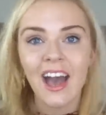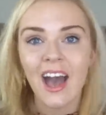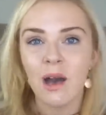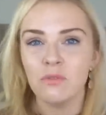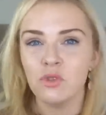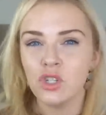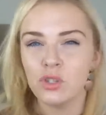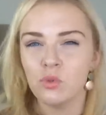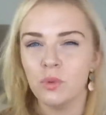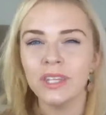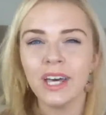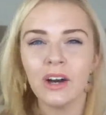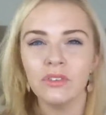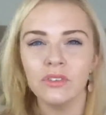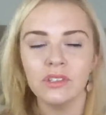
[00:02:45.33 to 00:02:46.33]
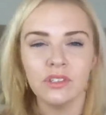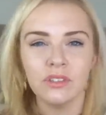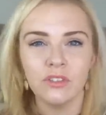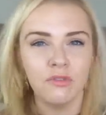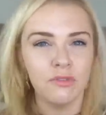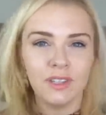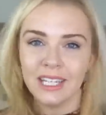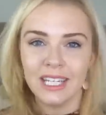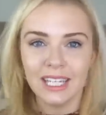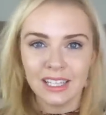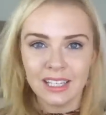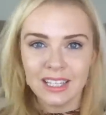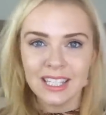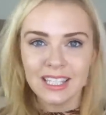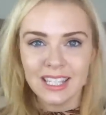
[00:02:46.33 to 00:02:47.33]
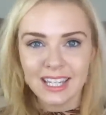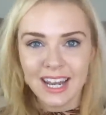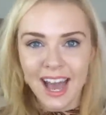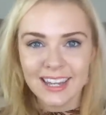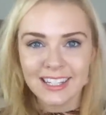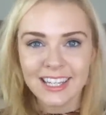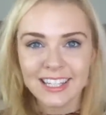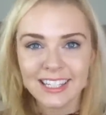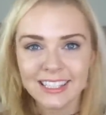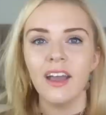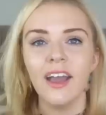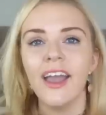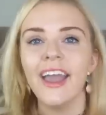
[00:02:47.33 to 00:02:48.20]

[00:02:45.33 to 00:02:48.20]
and just without the vanilla that's in Addict.